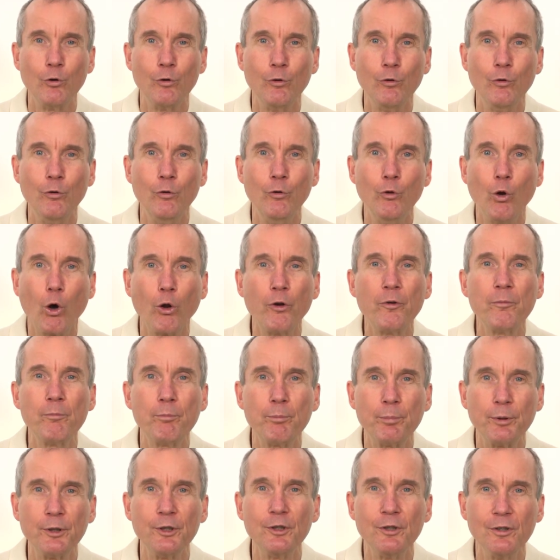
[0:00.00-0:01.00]

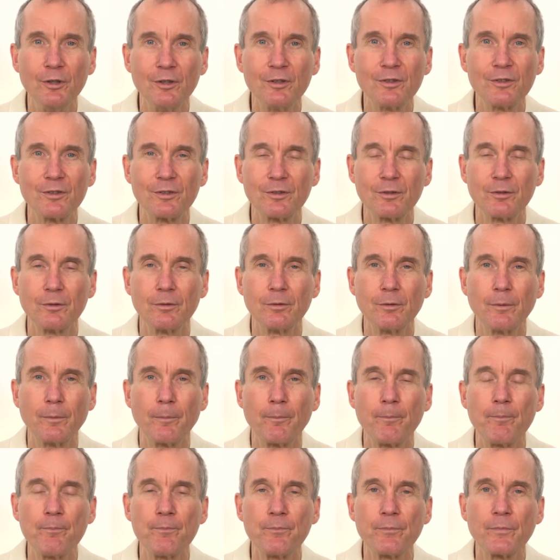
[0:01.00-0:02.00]
non-peace,
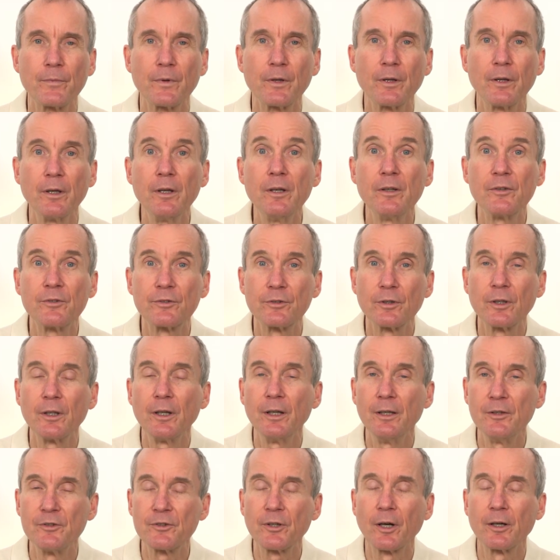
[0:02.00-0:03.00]
is
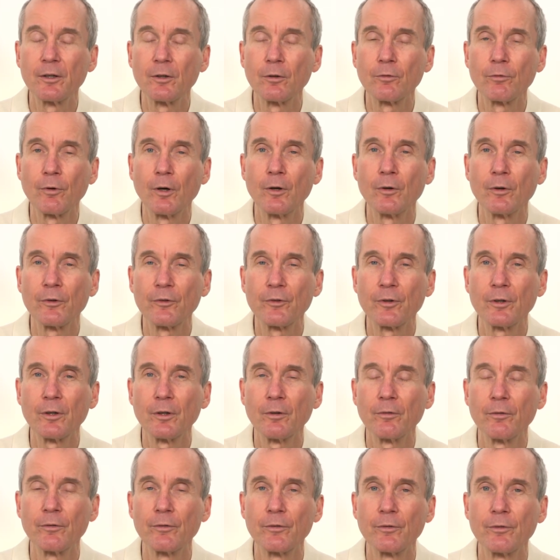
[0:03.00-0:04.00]
inside of
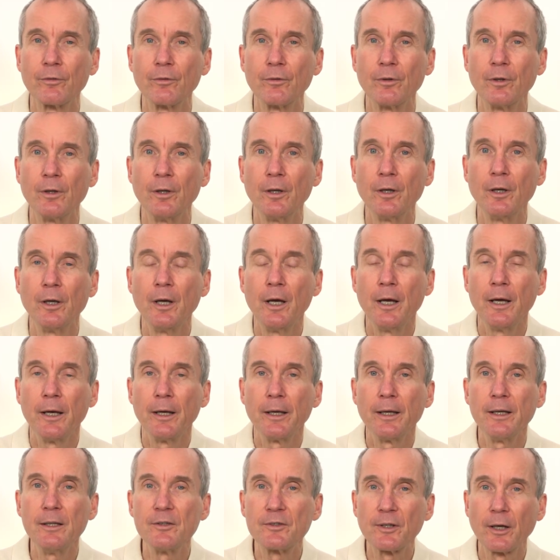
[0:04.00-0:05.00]
ourselves,
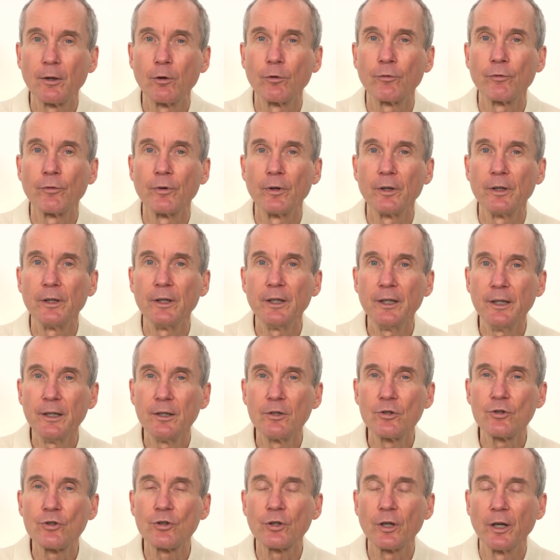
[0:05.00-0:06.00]
inside of
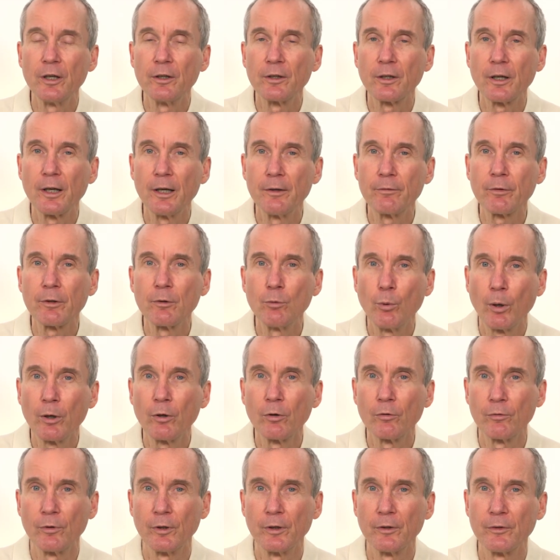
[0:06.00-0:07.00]
each and every one
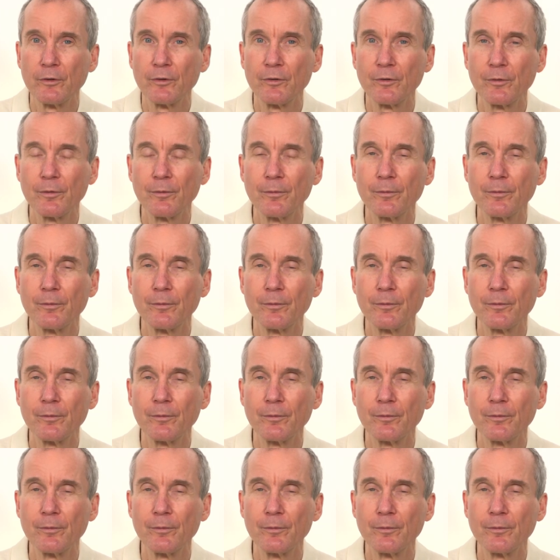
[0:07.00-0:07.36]
of us.